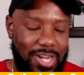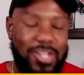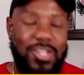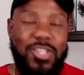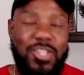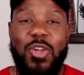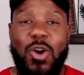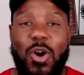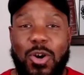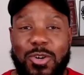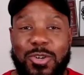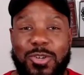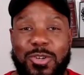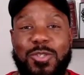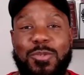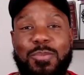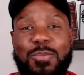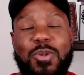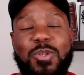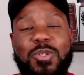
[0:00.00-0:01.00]
A
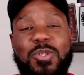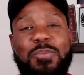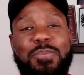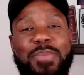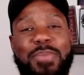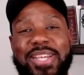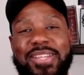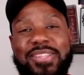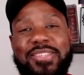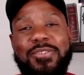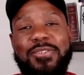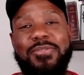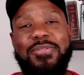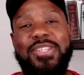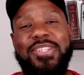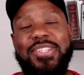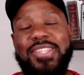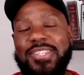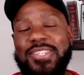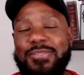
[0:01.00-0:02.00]
Daughter's Perspective.
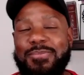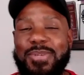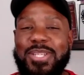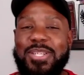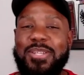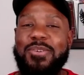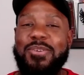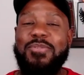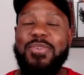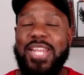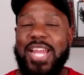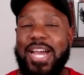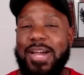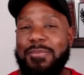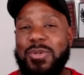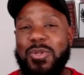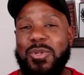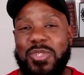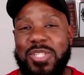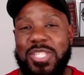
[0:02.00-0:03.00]
This has been a
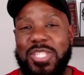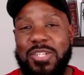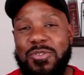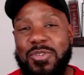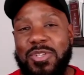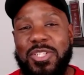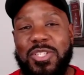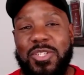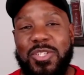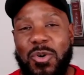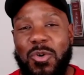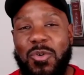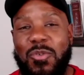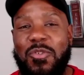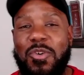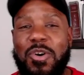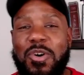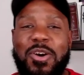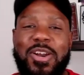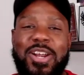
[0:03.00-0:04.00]
phenomenal series so
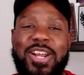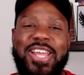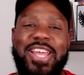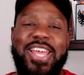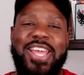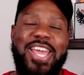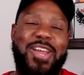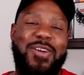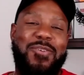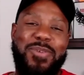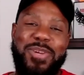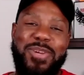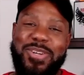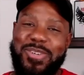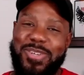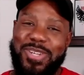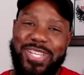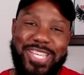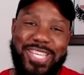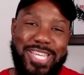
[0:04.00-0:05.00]
far, and we're
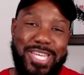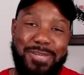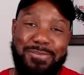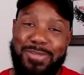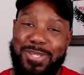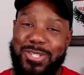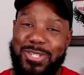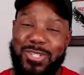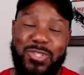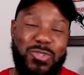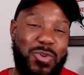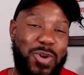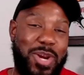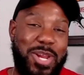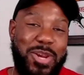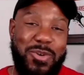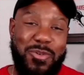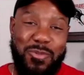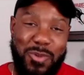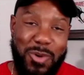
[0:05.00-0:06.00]
going to keep this
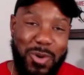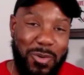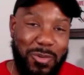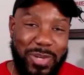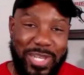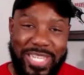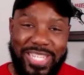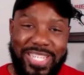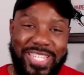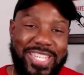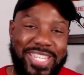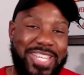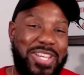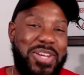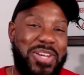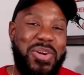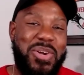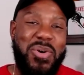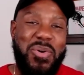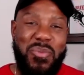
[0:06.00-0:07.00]
train rolling.
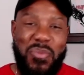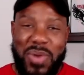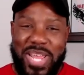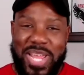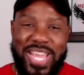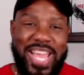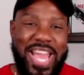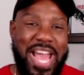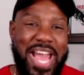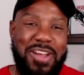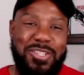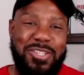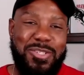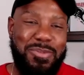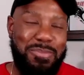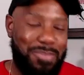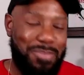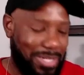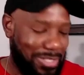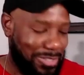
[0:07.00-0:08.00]
We have
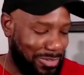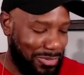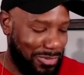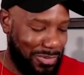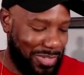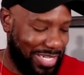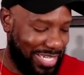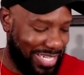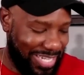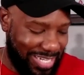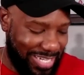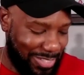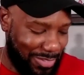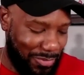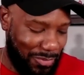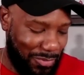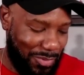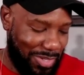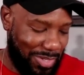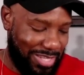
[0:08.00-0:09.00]
special
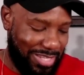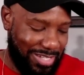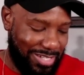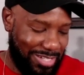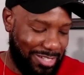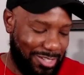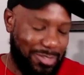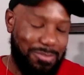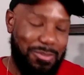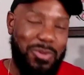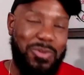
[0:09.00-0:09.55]
guests with us.